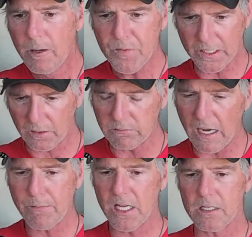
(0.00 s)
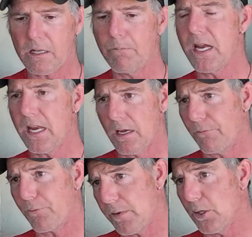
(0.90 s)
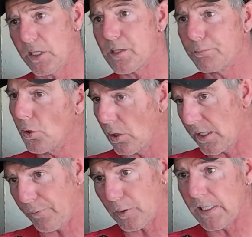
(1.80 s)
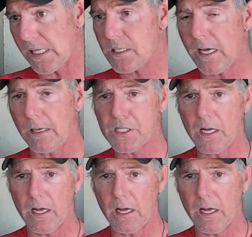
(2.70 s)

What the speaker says: and climbing is the medium for me to explore different landscapes.